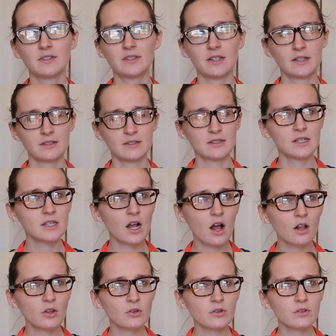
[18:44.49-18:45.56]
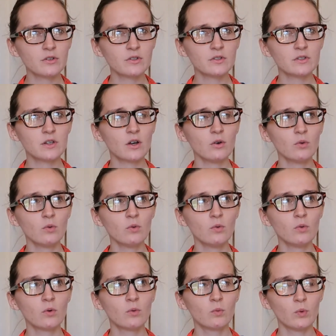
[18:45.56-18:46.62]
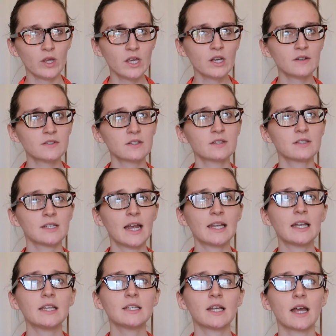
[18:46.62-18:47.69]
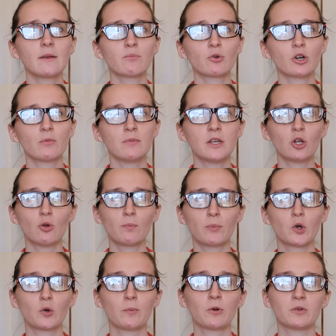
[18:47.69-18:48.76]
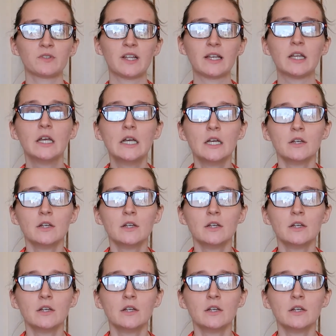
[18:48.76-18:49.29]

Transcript: $60 a week, because it's $9.99 per meal per person.